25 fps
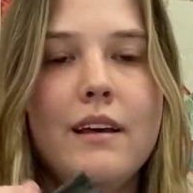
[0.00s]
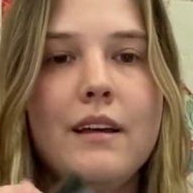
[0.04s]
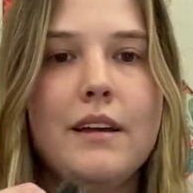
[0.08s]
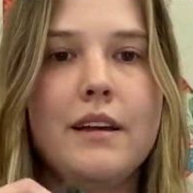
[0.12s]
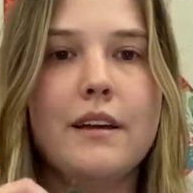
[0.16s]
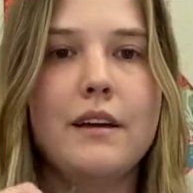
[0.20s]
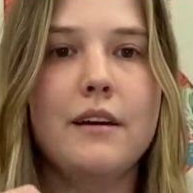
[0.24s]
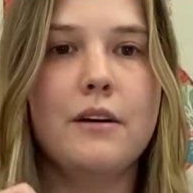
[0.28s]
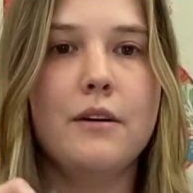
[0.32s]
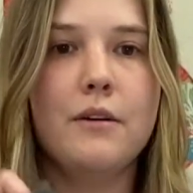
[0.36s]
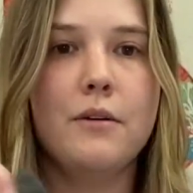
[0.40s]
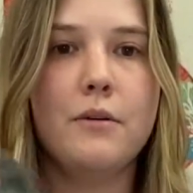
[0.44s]

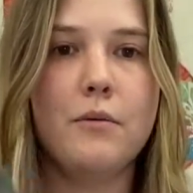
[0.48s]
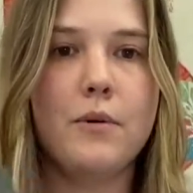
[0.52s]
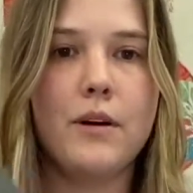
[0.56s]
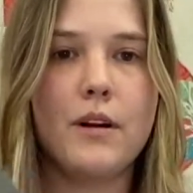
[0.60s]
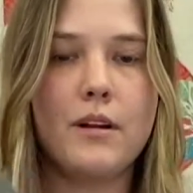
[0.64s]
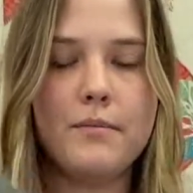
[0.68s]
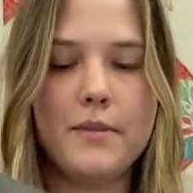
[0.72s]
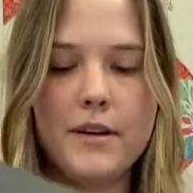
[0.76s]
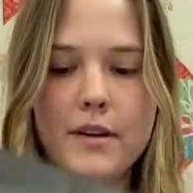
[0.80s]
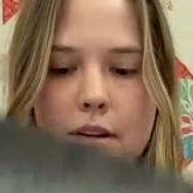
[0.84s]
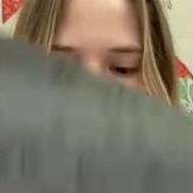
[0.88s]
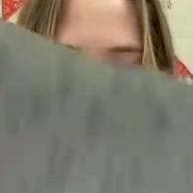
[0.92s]
So what
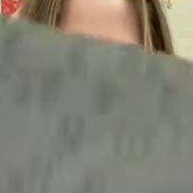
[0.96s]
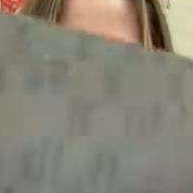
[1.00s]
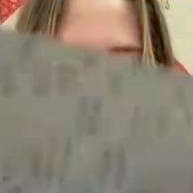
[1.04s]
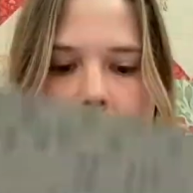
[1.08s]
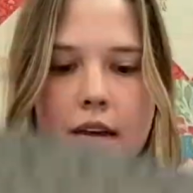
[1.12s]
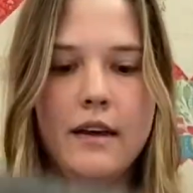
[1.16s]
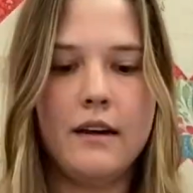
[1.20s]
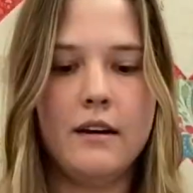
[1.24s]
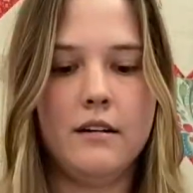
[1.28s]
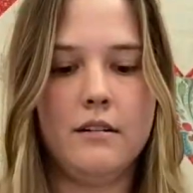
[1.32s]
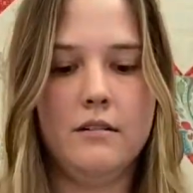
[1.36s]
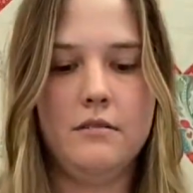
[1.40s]
I'm going to do
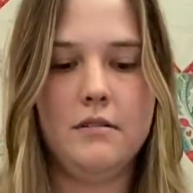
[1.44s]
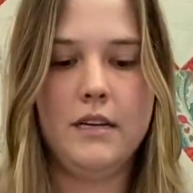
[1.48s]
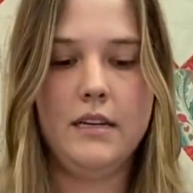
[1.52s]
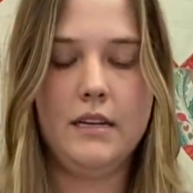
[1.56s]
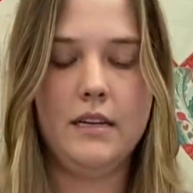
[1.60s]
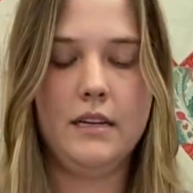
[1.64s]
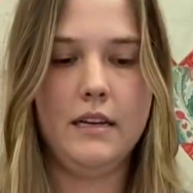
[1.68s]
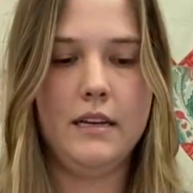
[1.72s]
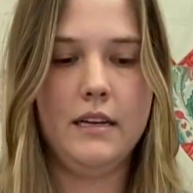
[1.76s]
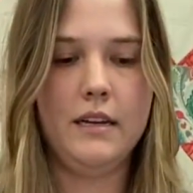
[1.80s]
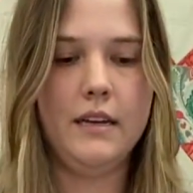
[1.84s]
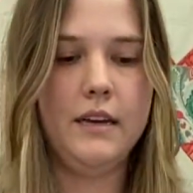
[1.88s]
now
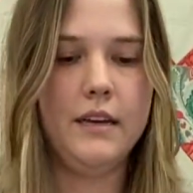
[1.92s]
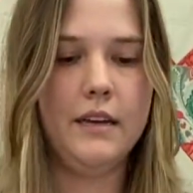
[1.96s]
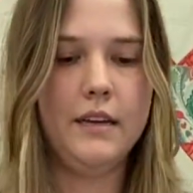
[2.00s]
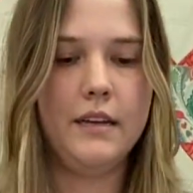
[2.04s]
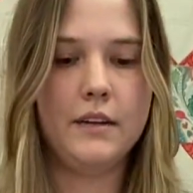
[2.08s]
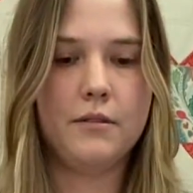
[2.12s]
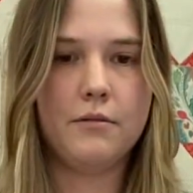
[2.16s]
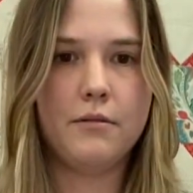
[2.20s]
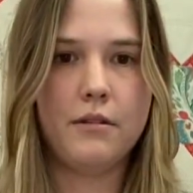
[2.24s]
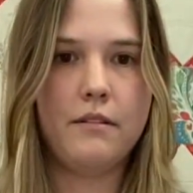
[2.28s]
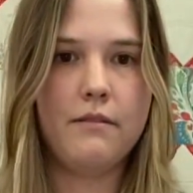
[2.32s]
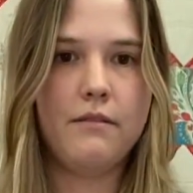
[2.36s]

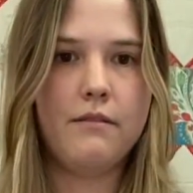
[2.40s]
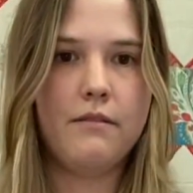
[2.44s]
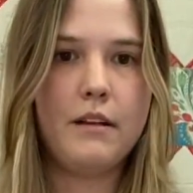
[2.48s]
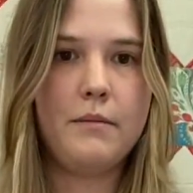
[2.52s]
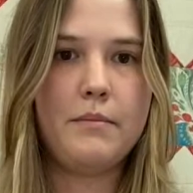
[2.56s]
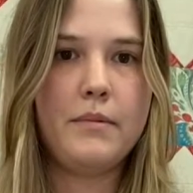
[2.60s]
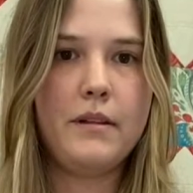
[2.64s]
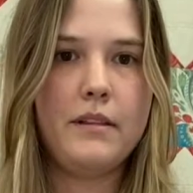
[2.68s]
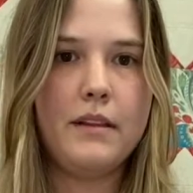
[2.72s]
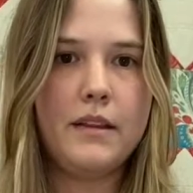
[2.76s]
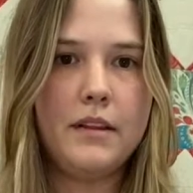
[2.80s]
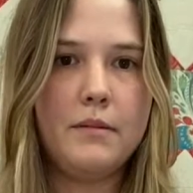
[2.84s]
is we're
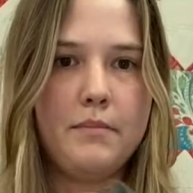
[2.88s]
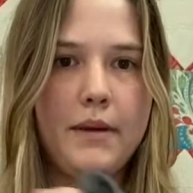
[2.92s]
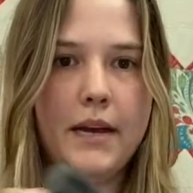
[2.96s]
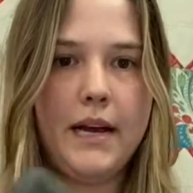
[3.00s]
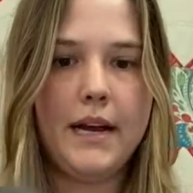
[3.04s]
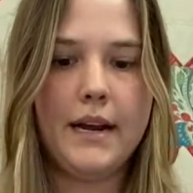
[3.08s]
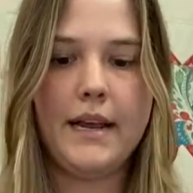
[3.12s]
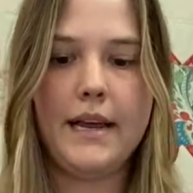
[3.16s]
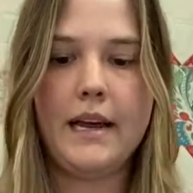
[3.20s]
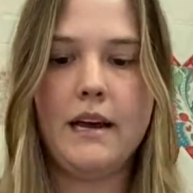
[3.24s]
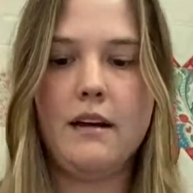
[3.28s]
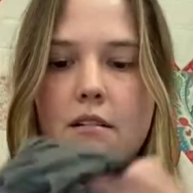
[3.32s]
flipping this
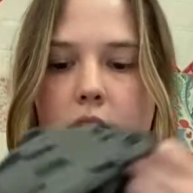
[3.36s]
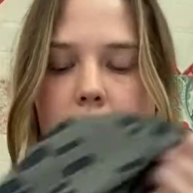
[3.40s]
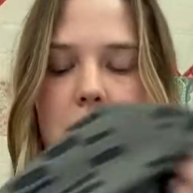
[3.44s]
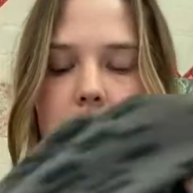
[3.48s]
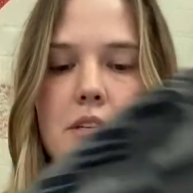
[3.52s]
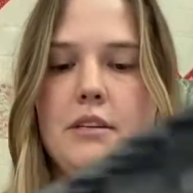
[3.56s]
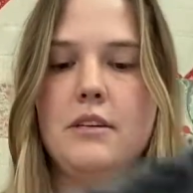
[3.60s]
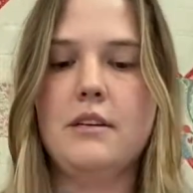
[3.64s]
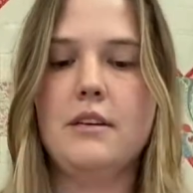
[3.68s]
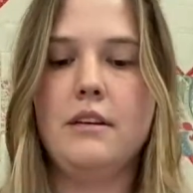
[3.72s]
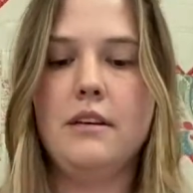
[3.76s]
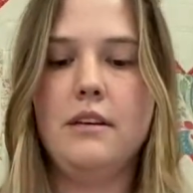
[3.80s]
back
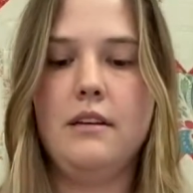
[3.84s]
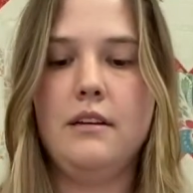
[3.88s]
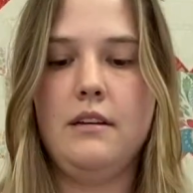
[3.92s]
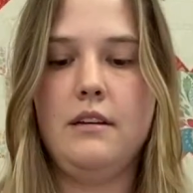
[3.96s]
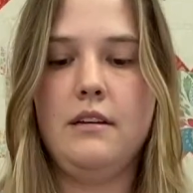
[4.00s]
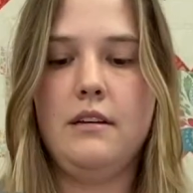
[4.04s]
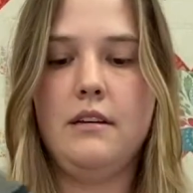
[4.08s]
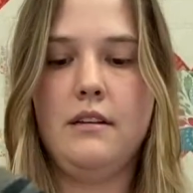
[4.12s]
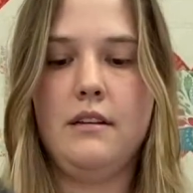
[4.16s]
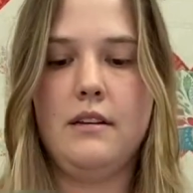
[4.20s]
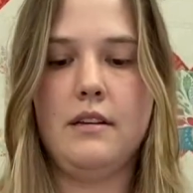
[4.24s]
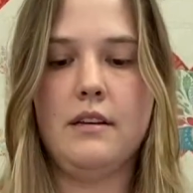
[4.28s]
out.
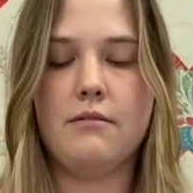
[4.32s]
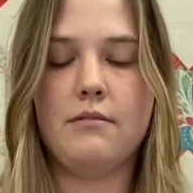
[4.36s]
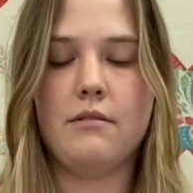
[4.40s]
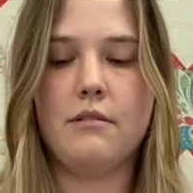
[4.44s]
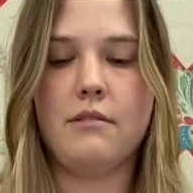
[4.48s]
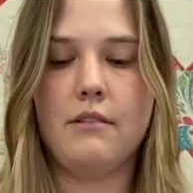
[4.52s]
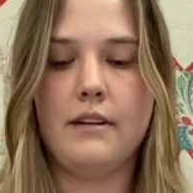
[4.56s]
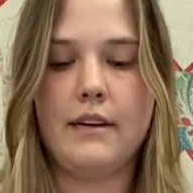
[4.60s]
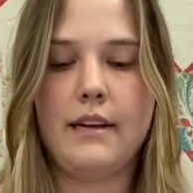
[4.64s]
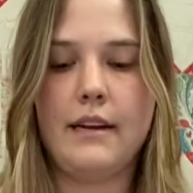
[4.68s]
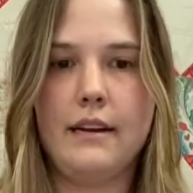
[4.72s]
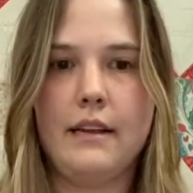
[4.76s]
So we're
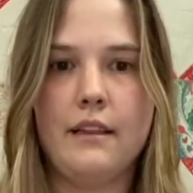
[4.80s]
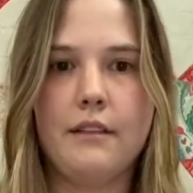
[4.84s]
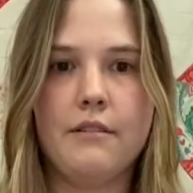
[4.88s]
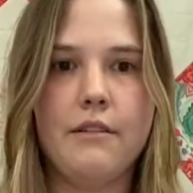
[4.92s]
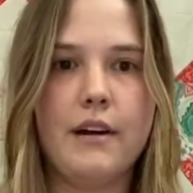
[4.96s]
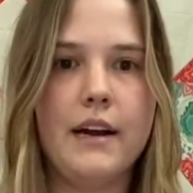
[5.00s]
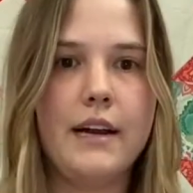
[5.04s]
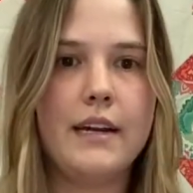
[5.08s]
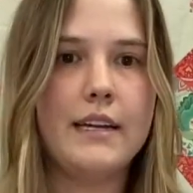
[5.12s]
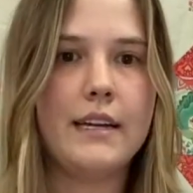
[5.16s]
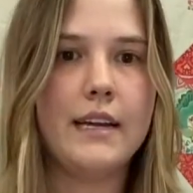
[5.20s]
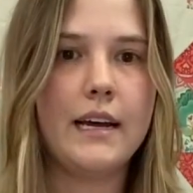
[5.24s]
looking at the
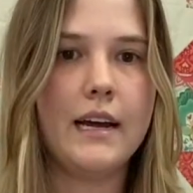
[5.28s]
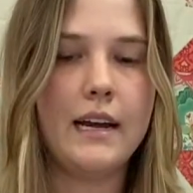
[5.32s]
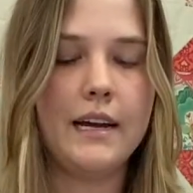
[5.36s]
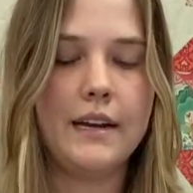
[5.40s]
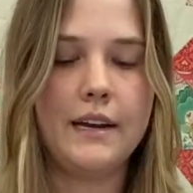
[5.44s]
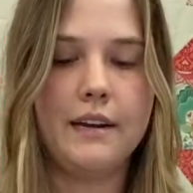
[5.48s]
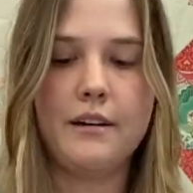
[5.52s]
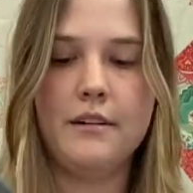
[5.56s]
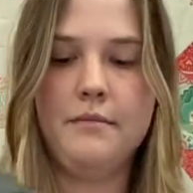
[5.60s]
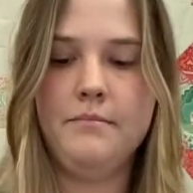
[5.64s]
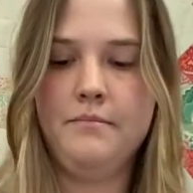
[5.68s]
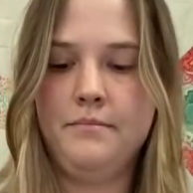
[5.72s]
right side
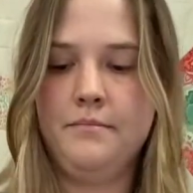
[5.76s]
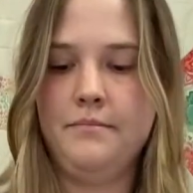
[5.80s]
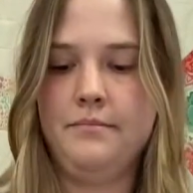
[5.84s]
here.